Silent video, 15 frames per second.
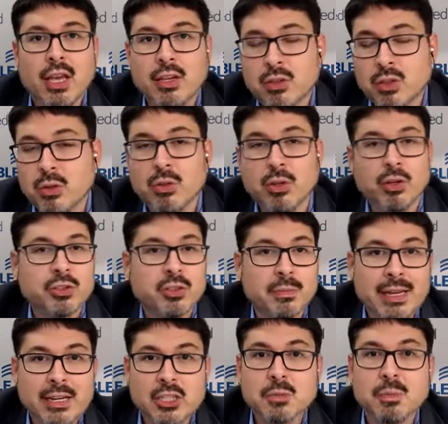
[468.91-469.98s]
and two thirds are
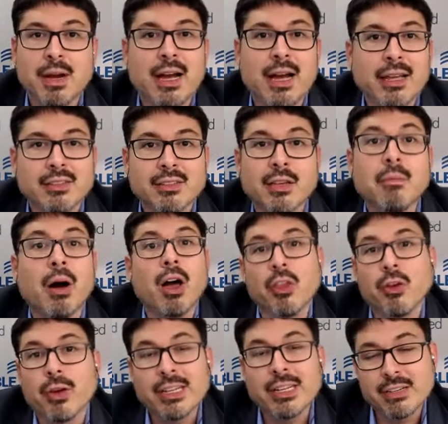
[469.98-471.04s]
managed by some
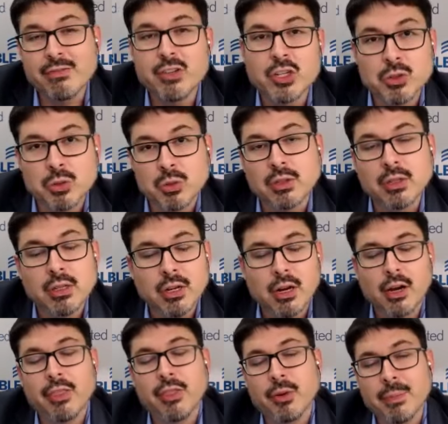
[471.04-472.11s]
other individual
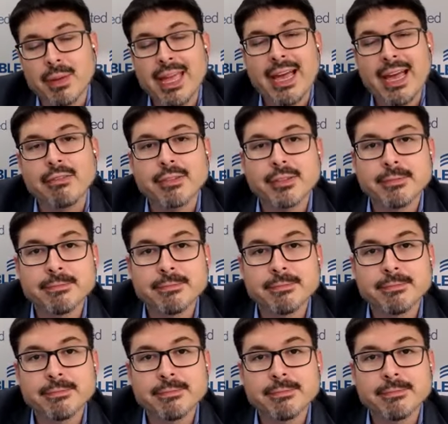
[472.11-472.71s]
on their behalf.